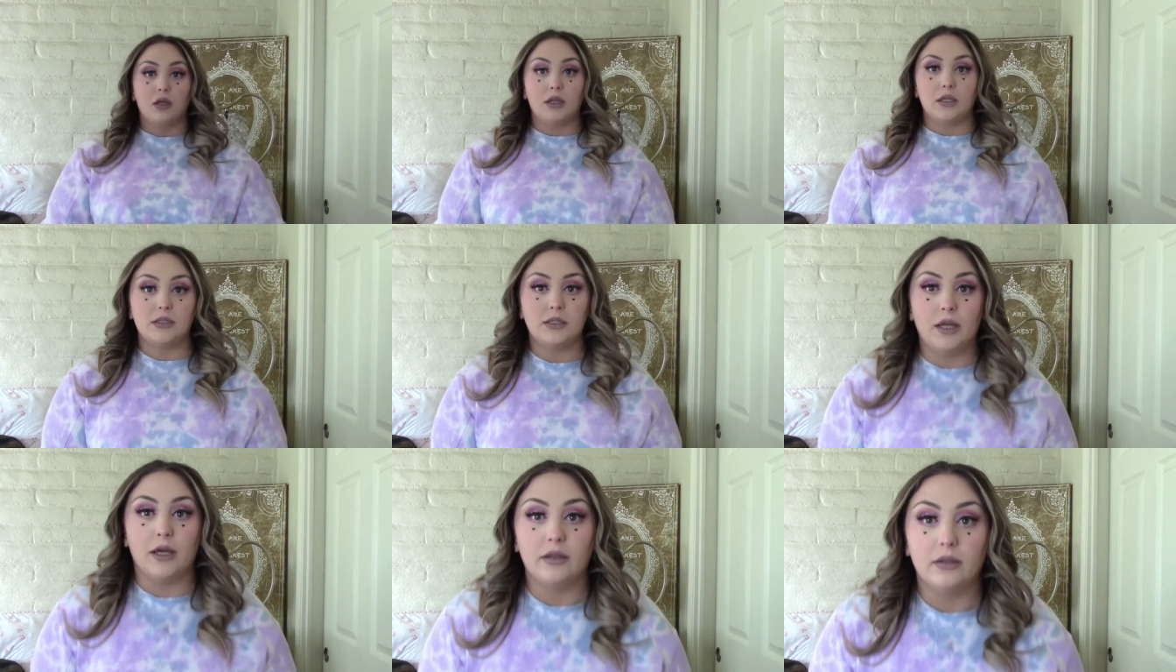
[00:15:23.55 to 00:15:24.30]
It's
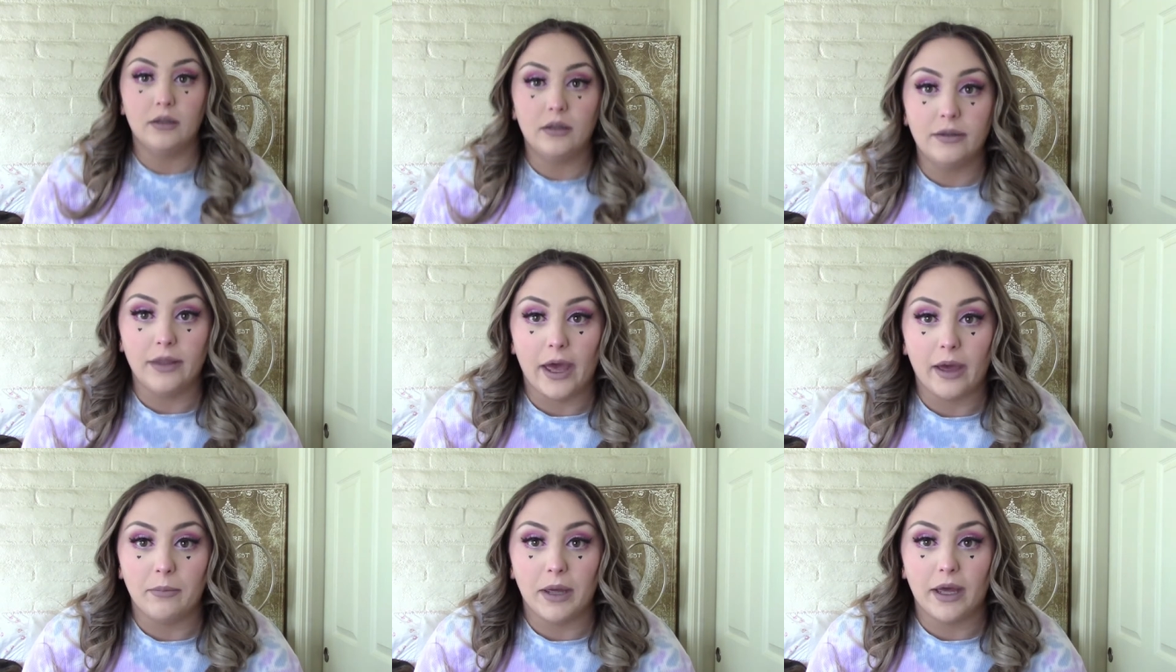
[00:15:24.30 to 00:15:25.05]
not
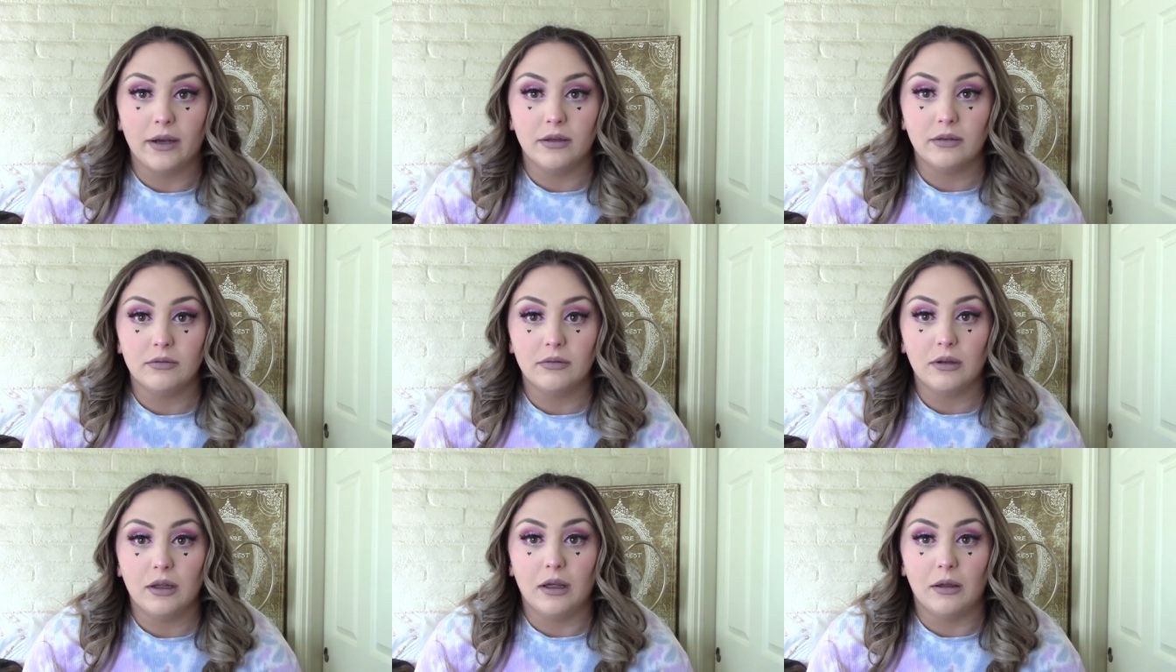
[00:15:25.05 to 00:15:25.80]
that bad.
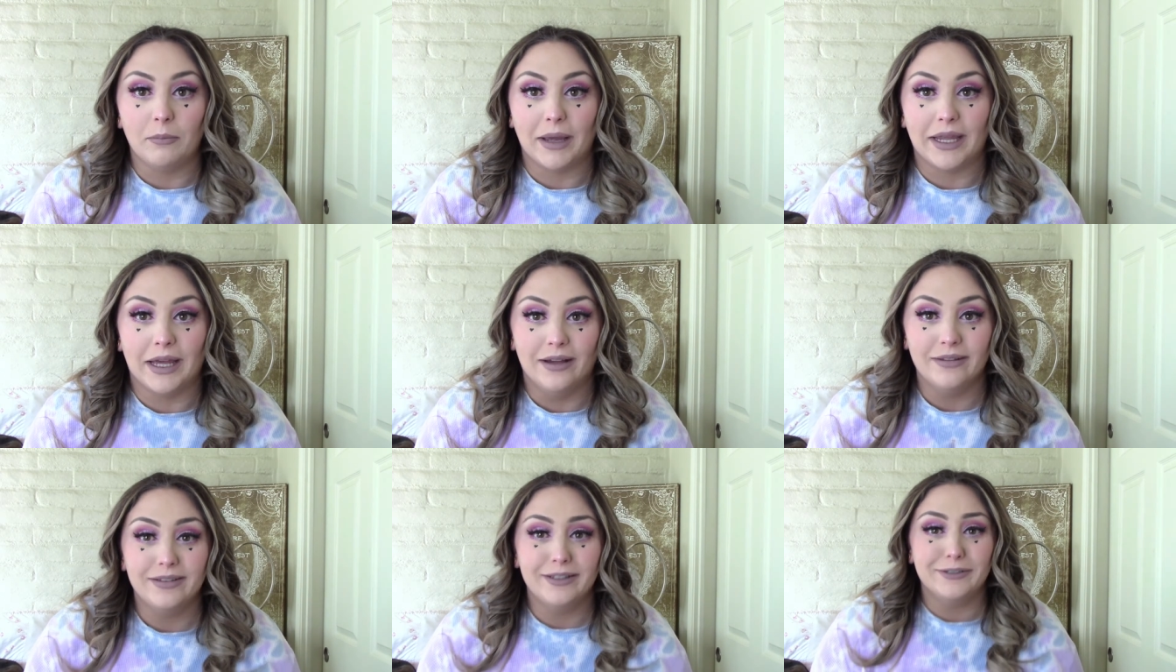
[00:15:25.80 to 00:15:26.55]
Oh my
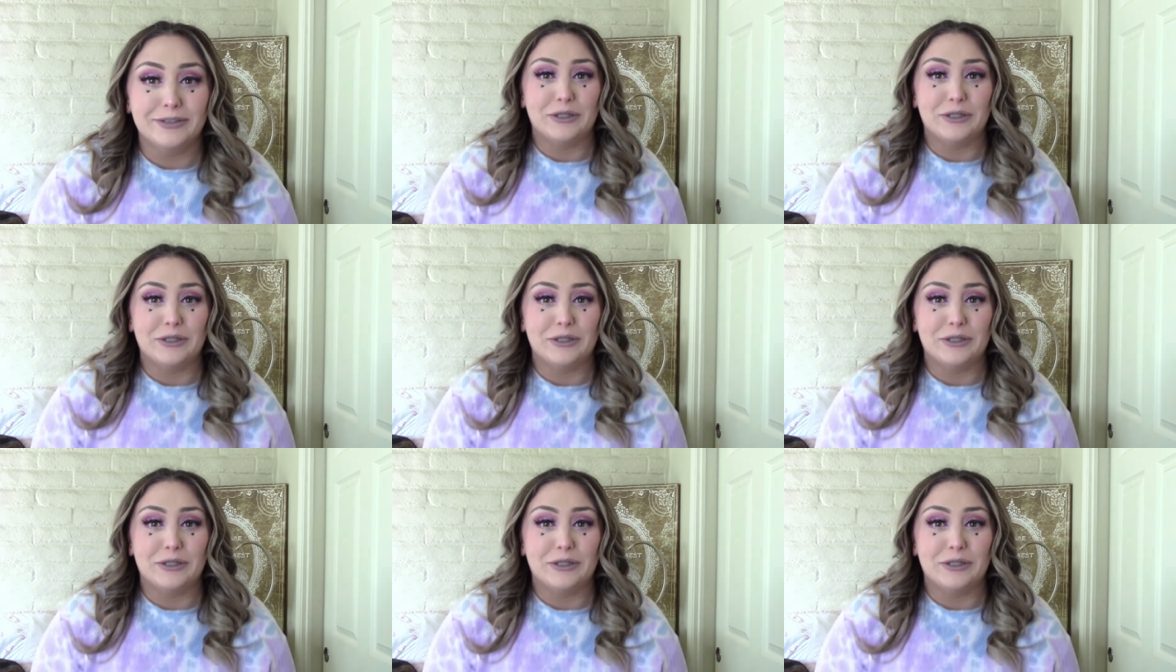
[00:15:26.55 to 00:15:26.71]
God.